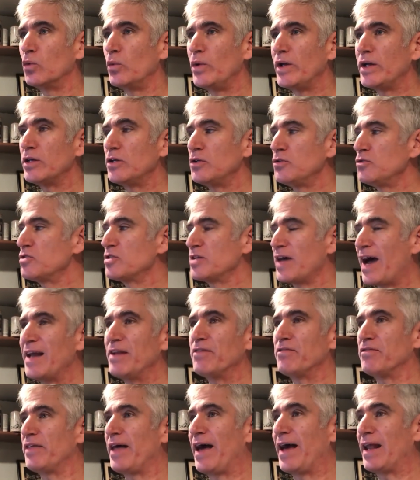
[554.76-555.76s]
we can lose
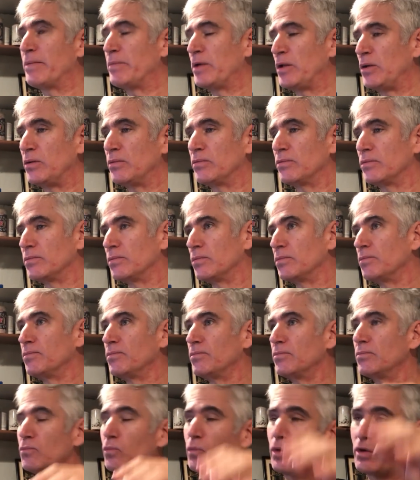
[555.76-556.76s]
sight of that. I mean,
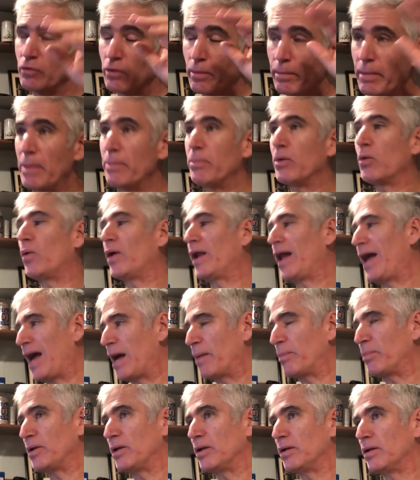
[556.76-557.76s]
we remember what
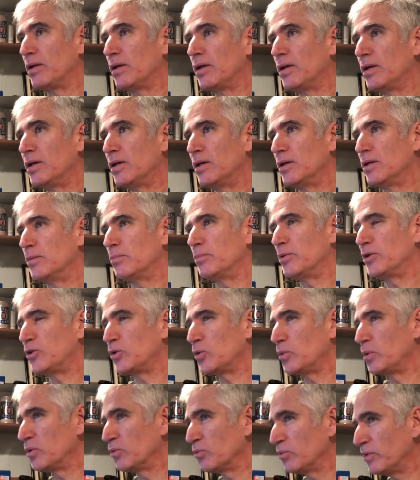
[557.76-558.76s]
happened, but
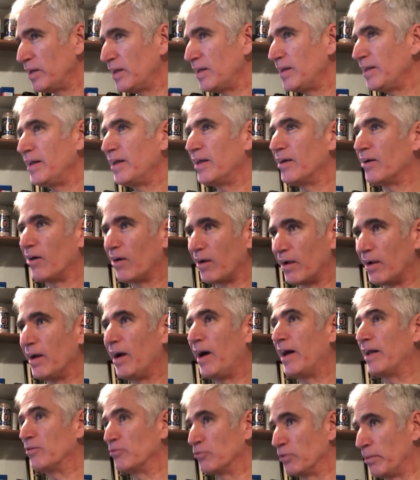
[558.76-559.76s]
do we really in our
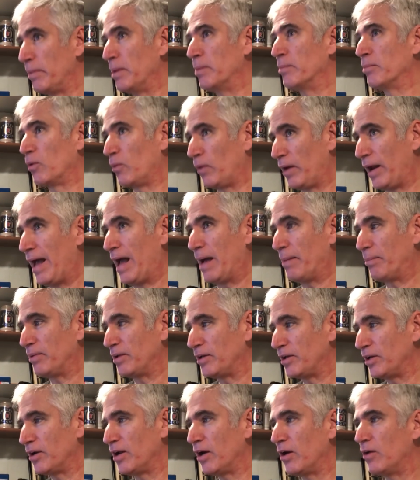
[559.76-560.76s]
gut remember what
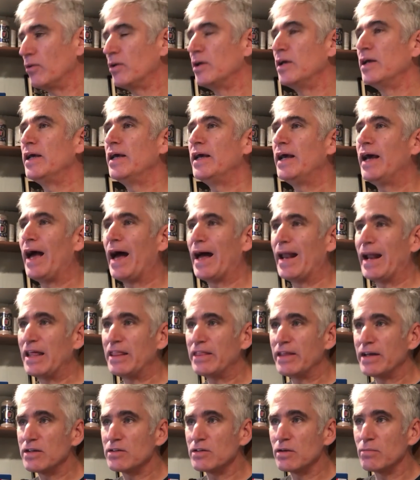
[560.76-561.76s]
happened, And I
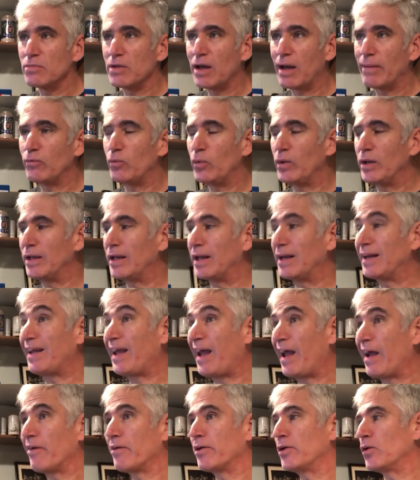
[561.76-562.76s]
think sometimes we can get
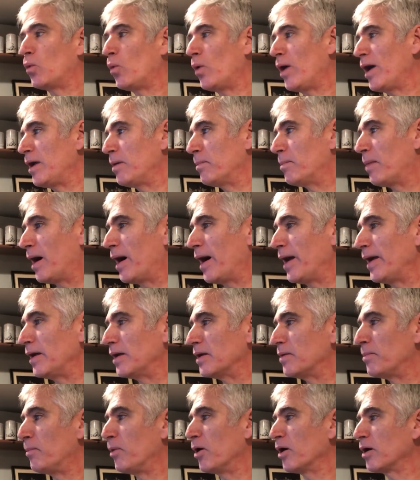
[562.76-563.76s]
carried away by
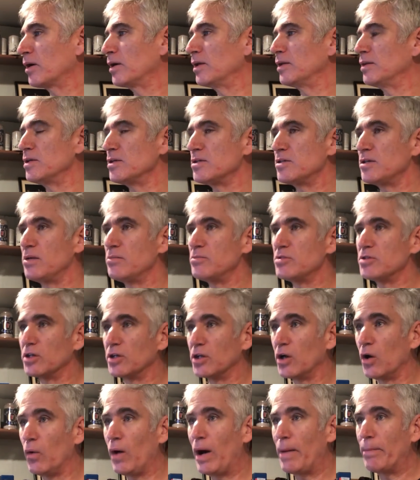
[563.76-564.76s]
a market that seems
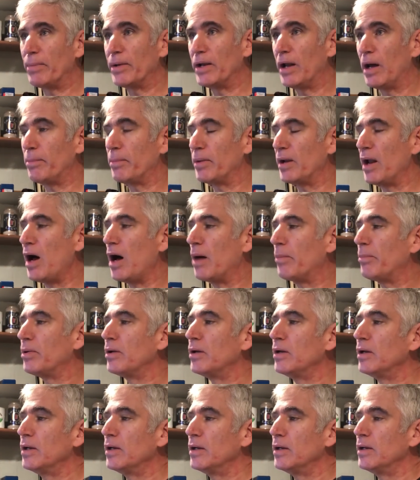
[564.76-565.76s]
to go up and up and up.